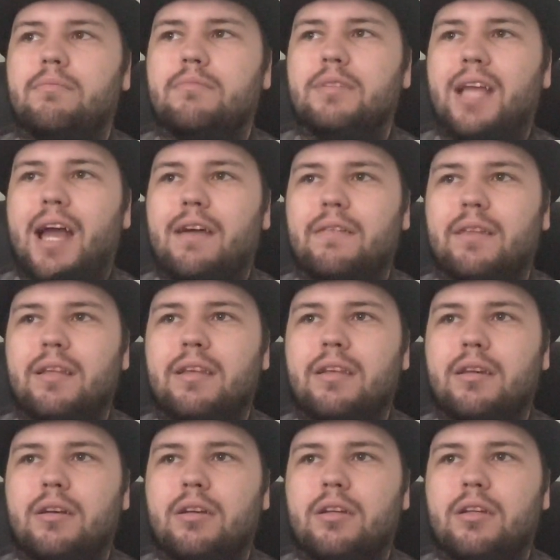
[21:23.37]

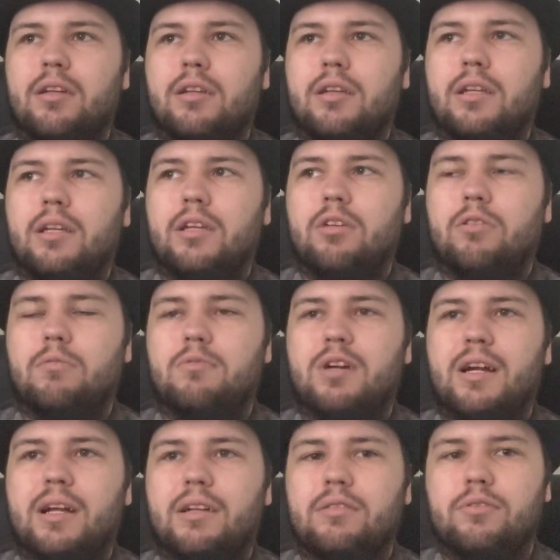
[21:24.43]
Kathy
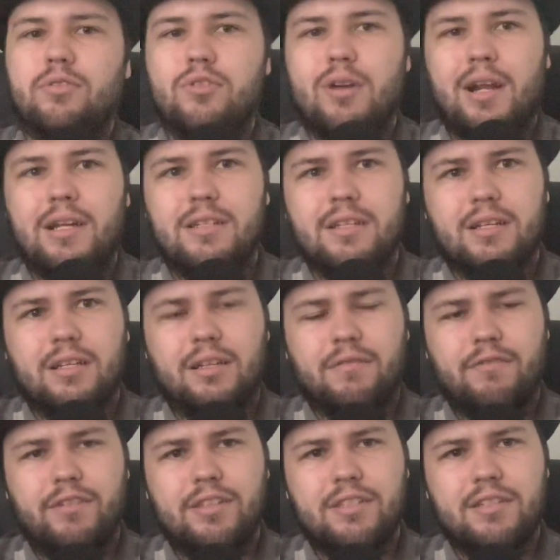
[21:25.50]
O'Brien, who's trying to
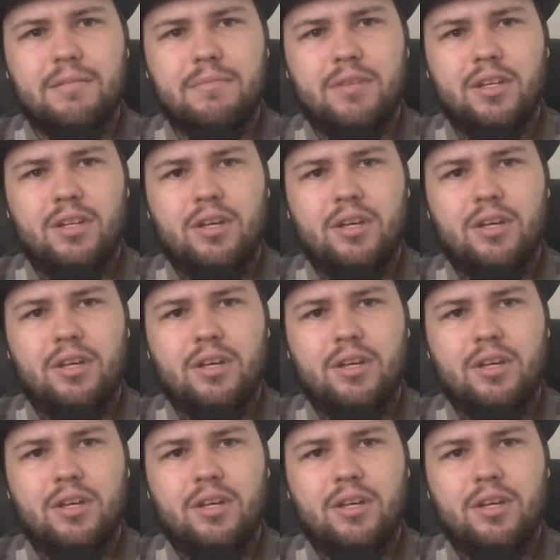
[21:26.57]
convince them